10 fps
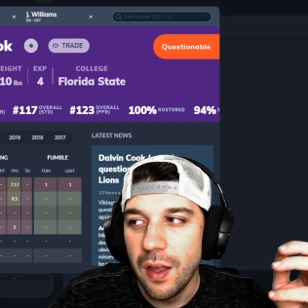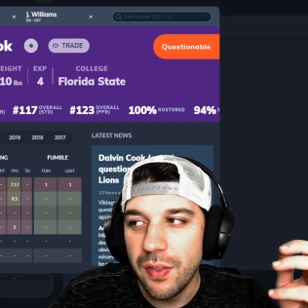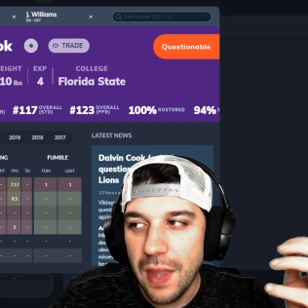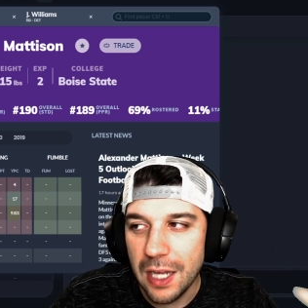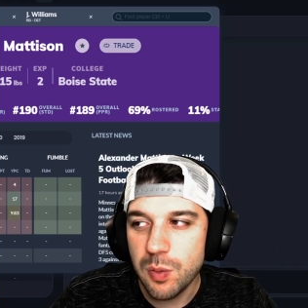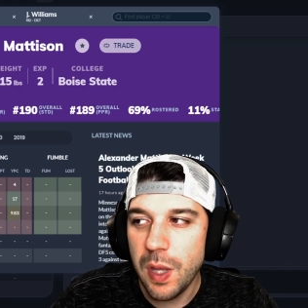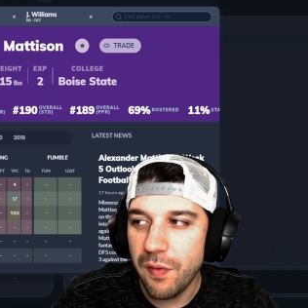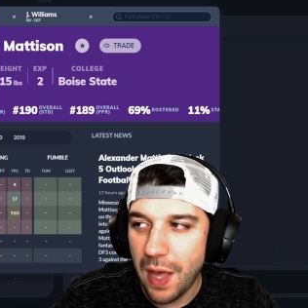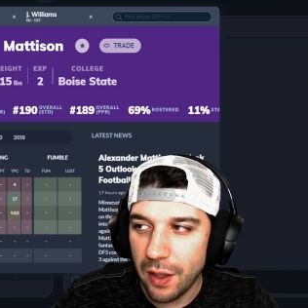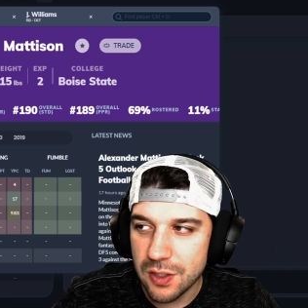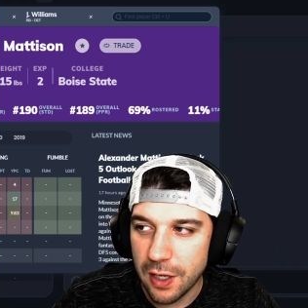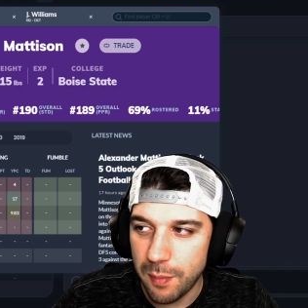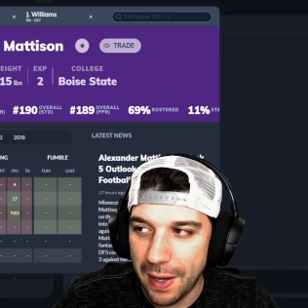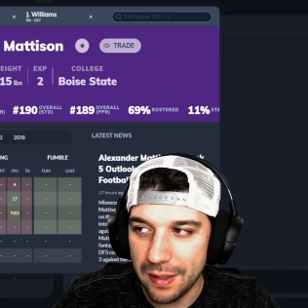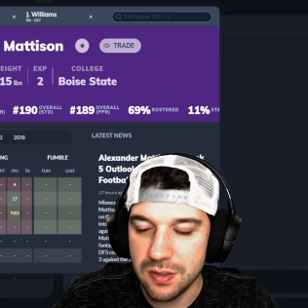Next, we have Alexander
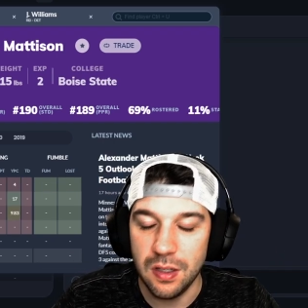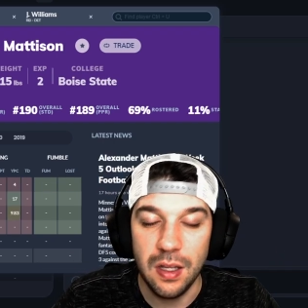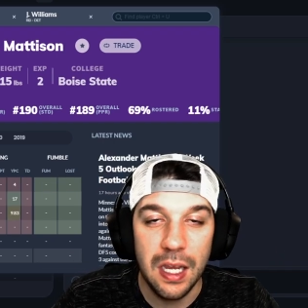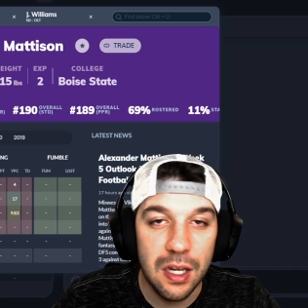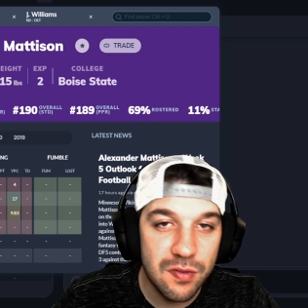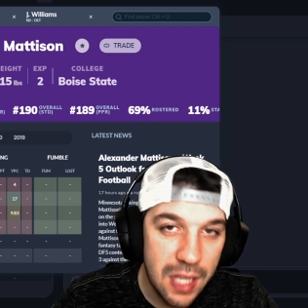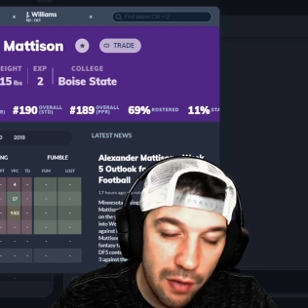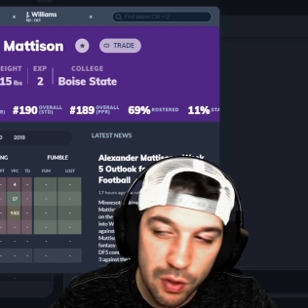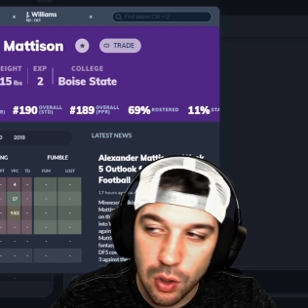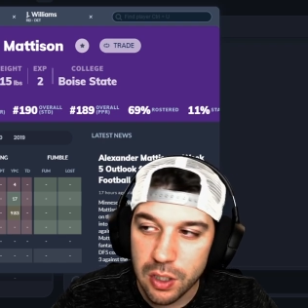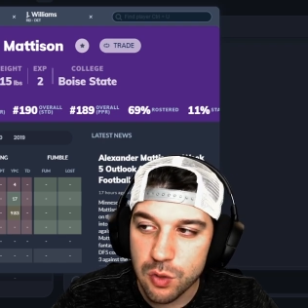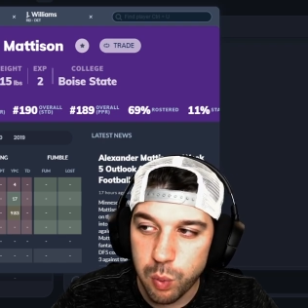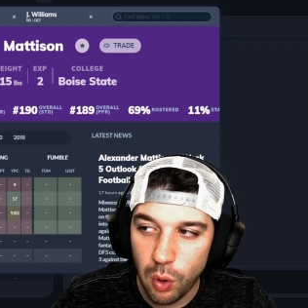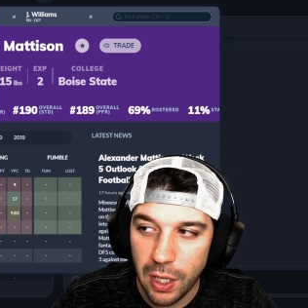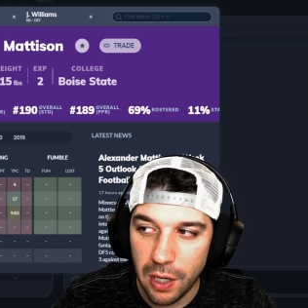Mattison. And if Dalvin Cook is
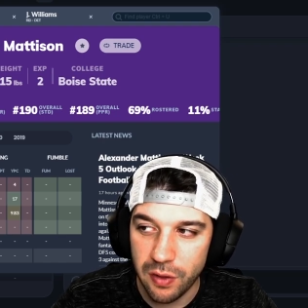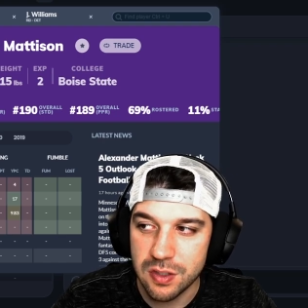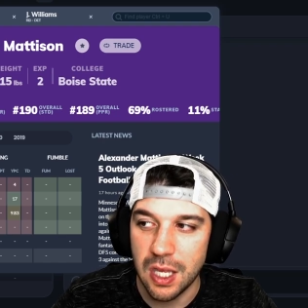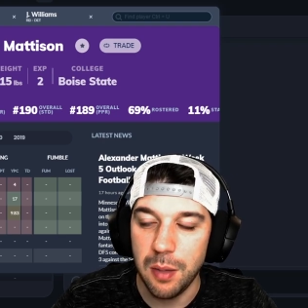ruled out of this game,